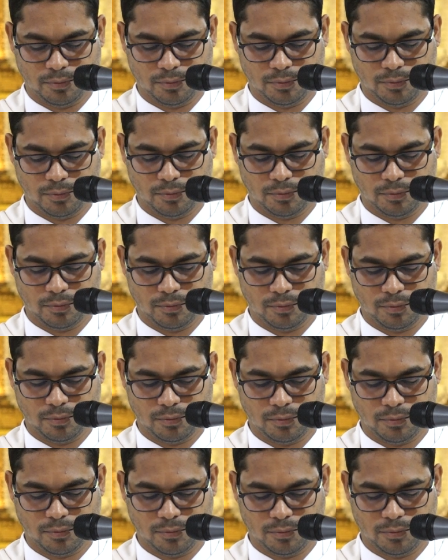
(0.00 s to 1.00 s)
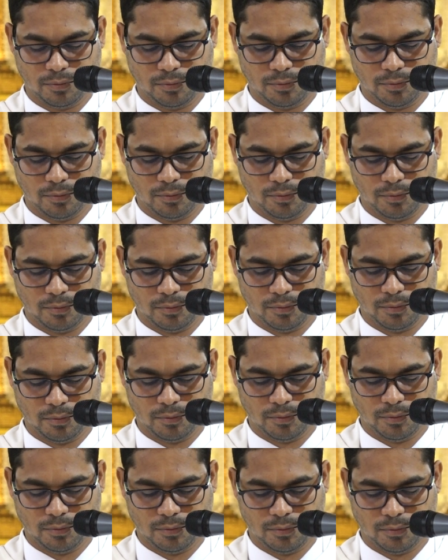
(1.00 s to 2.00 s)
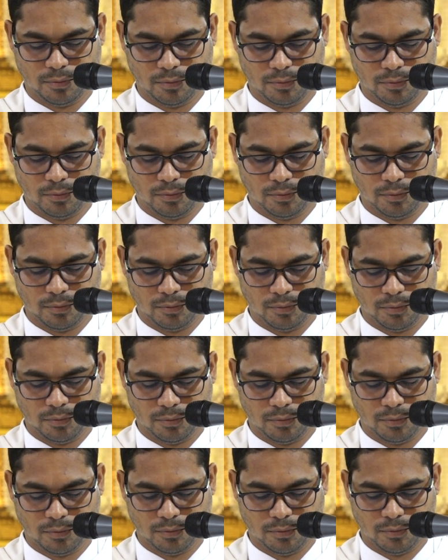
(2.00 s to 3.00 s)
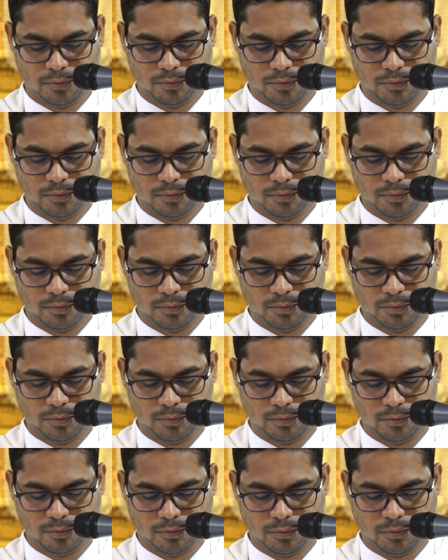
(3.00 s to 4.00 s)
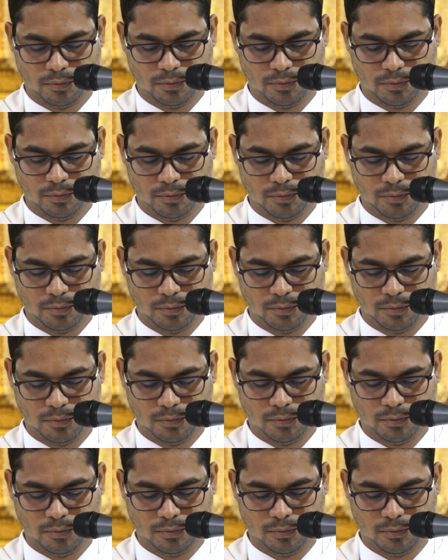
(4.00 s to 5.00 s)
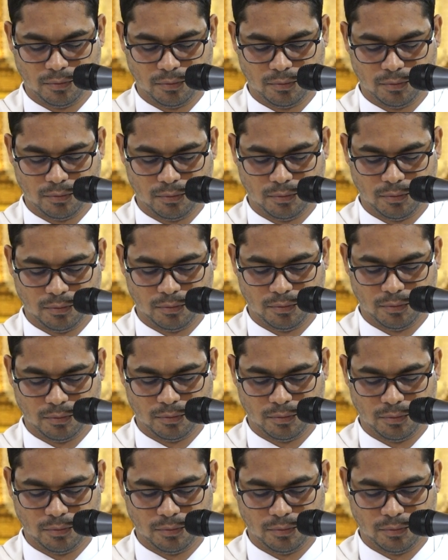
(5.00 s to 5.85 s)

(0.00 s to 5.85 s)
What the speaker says: No one is speaking in this clip.